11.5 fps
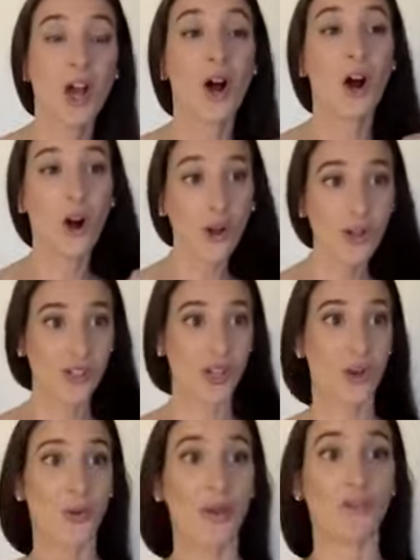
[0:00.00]
Also,
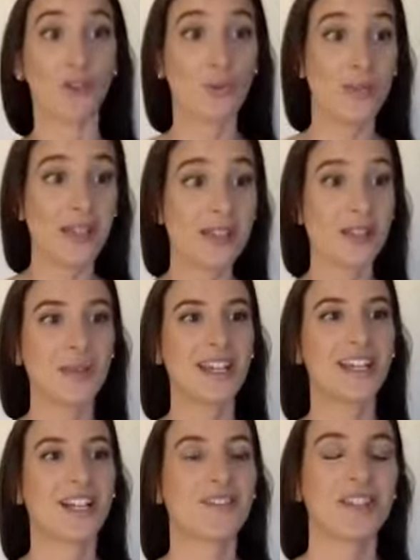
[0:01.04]
if you missed the
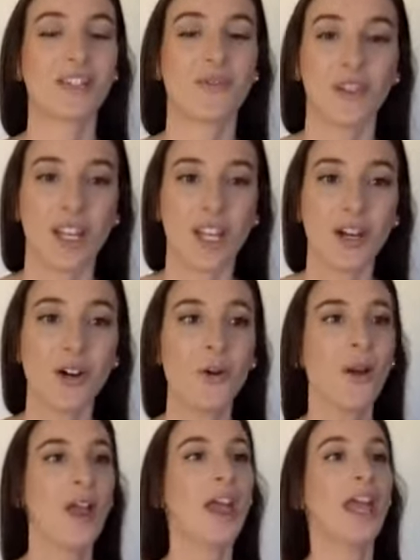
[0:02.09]
beginning of this video,
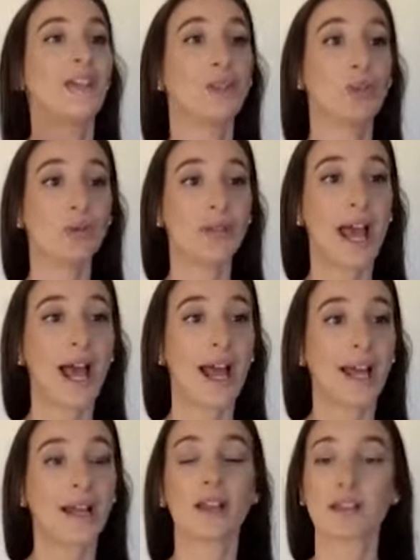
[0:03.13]
if you
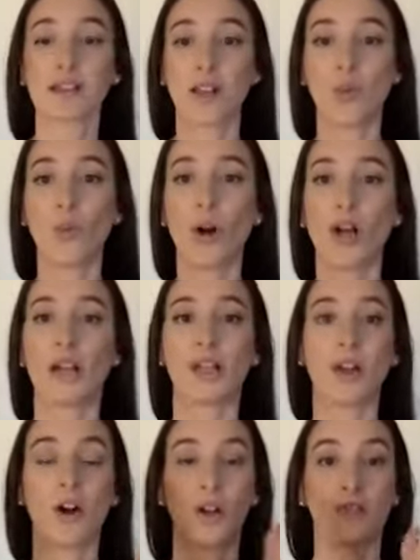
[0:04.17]
tag someone
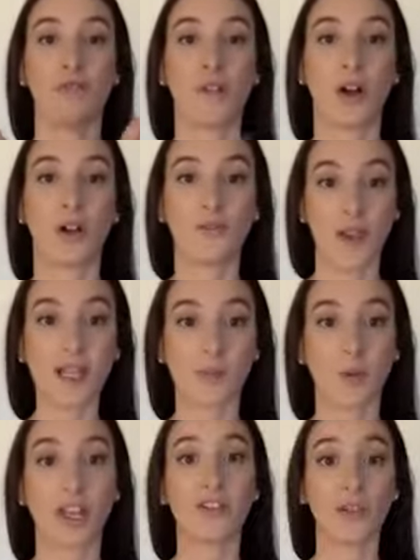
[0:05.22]
on Facebook,
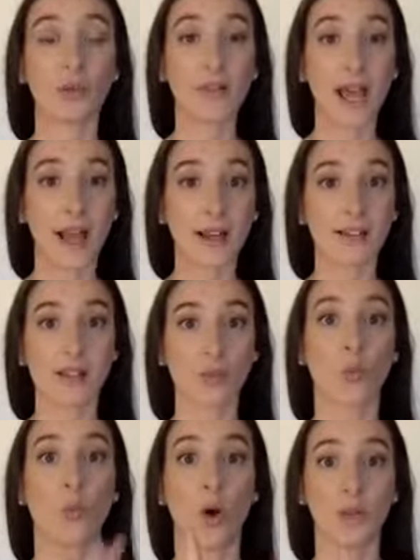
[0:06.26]
if you tag
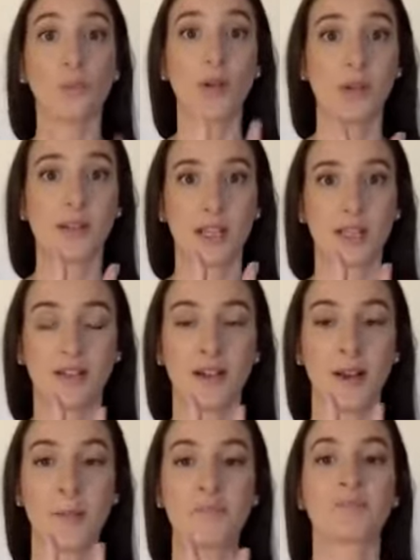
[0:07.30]
one person
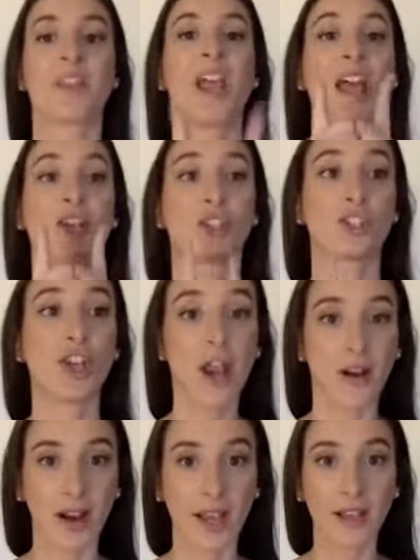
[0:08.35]
and
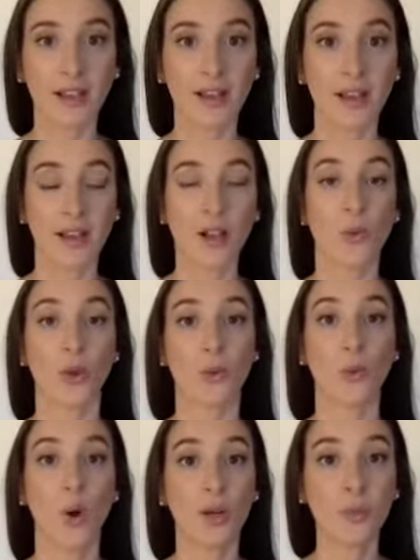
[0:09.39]
share it with
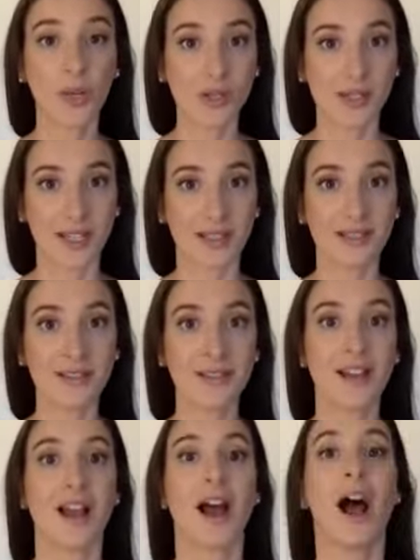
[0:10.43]
one person,
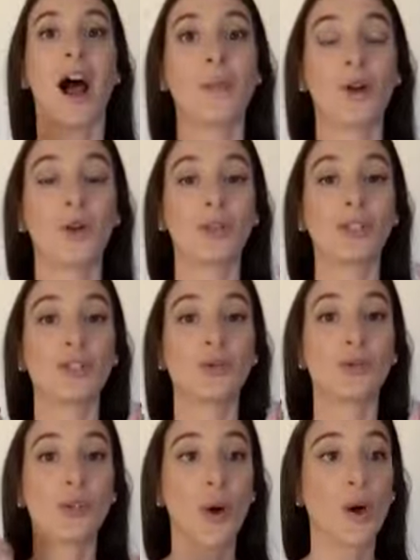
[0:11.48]
I'm going to
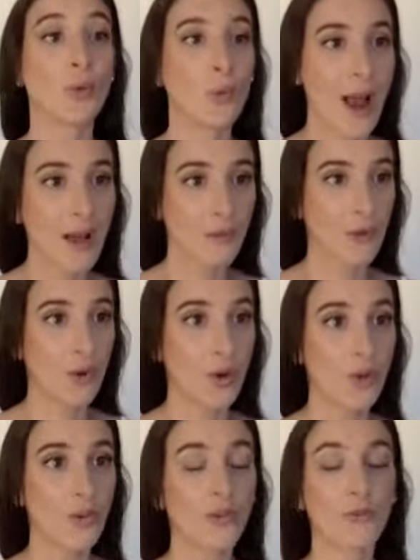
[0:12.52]
do a
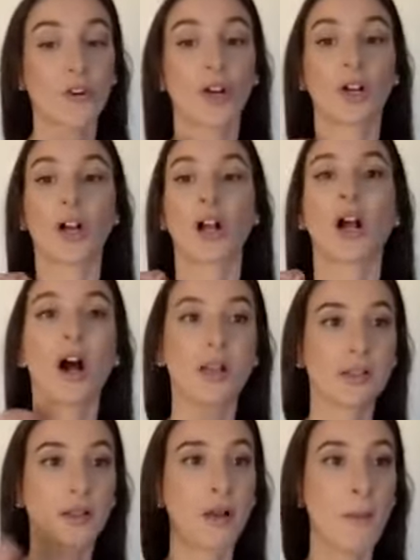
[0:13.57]
raffle for
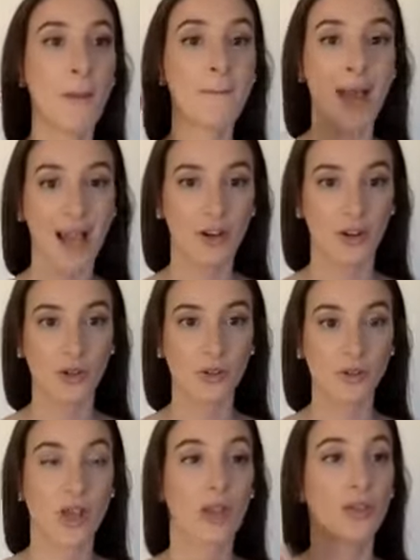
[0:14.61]
custom macros.
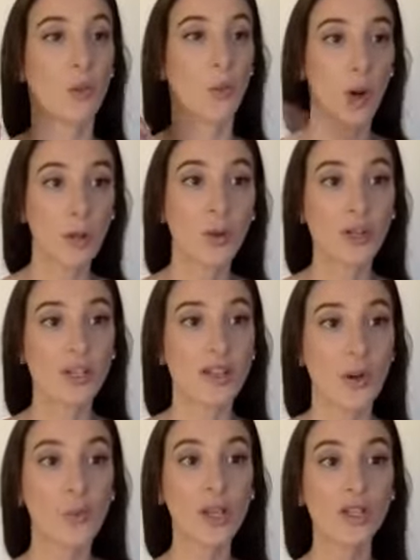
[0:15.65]
The one person
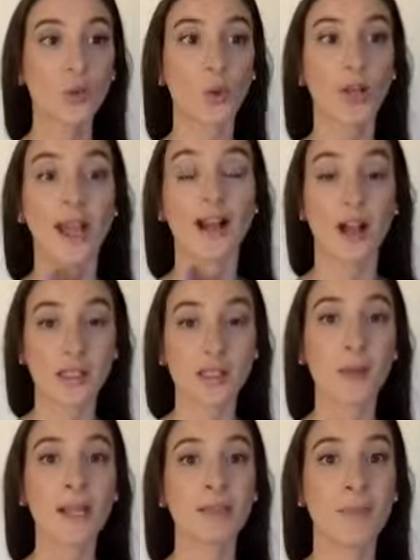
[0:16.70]
that wins will get
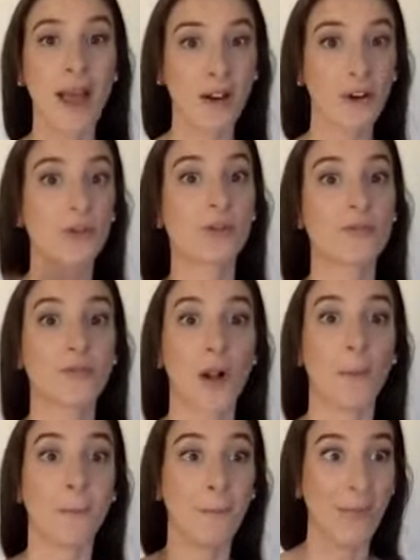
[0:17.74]
customized macros
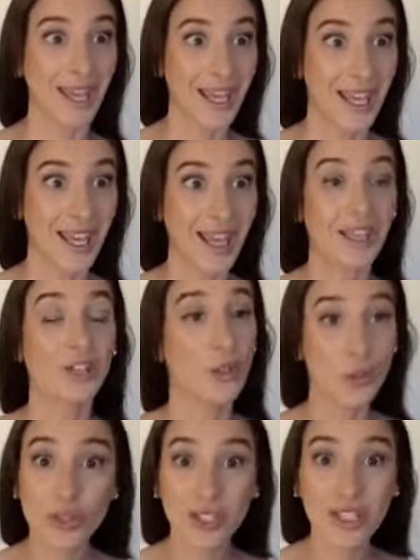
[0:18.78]
from me.
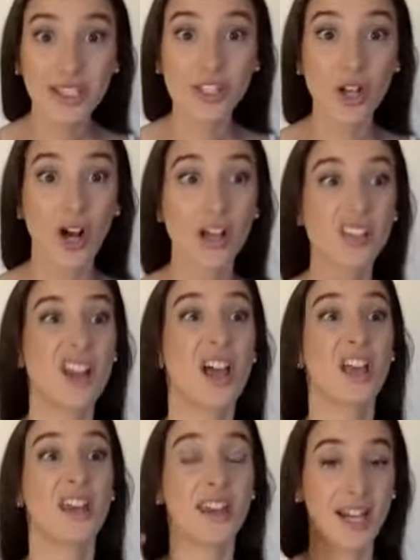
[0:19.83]
Usually this costs
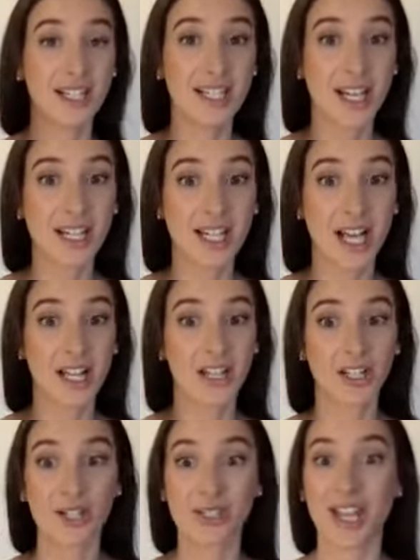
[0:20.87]

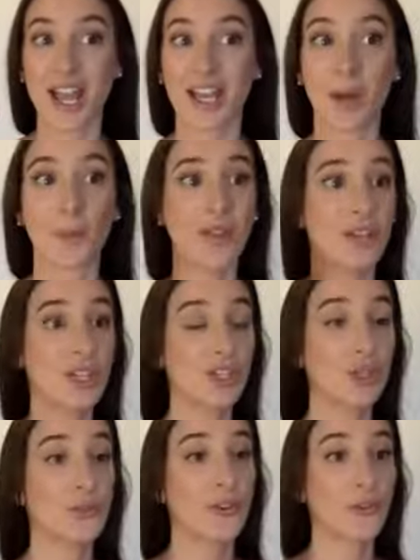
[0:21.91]
$99 and I'm giving it to
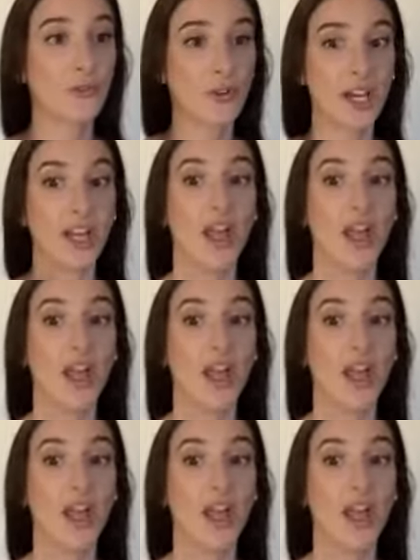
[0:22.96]
you for free.